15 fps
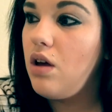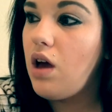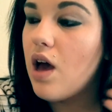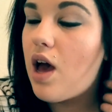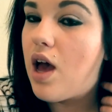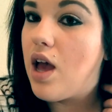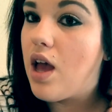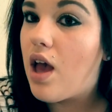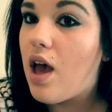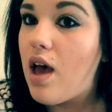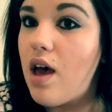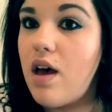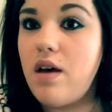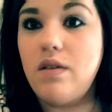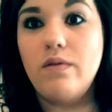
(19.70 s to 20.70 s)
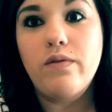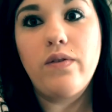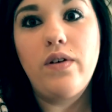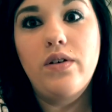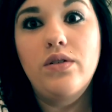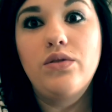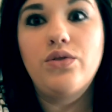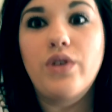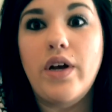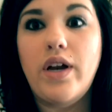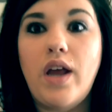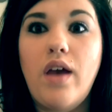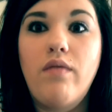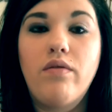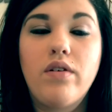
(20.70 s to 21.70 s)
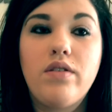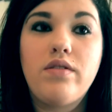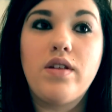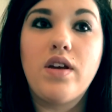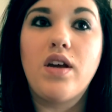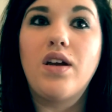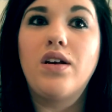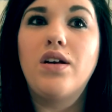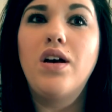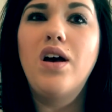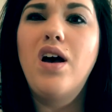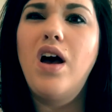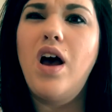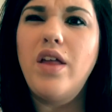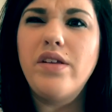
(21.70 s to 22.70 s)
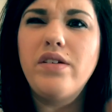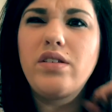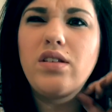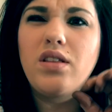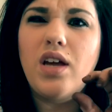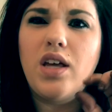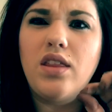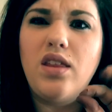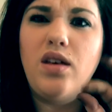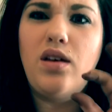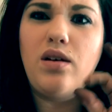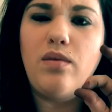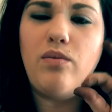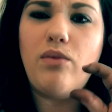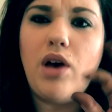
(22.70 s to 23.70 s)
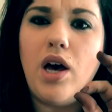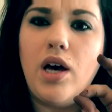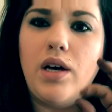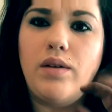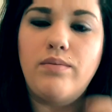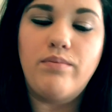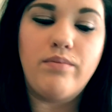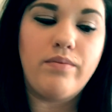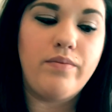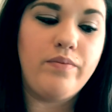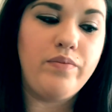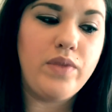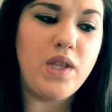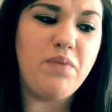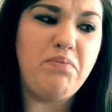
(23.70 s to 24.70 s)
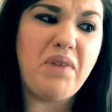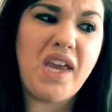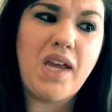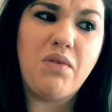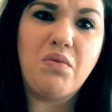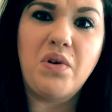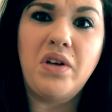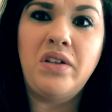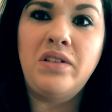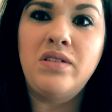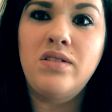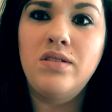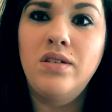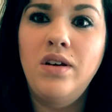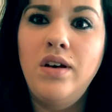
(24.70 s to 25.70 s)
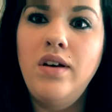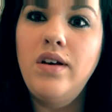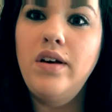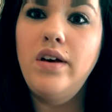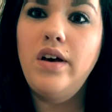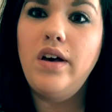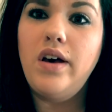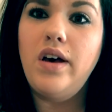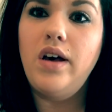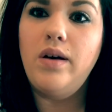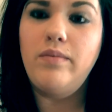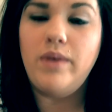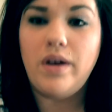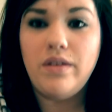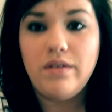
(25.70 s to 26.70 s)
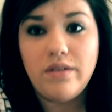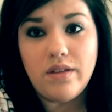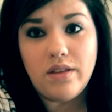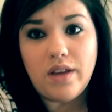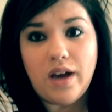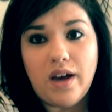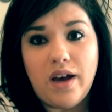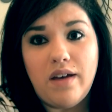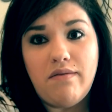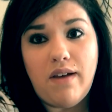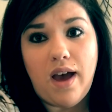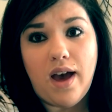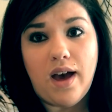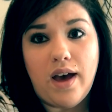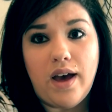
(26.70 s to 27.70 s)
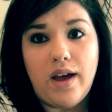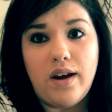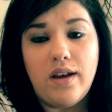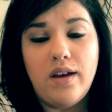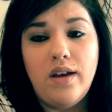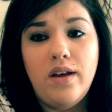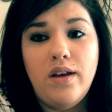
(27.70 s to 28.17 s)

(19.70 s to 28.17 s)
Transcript: I have tried everything other than like the bead ones. Other than that, I've had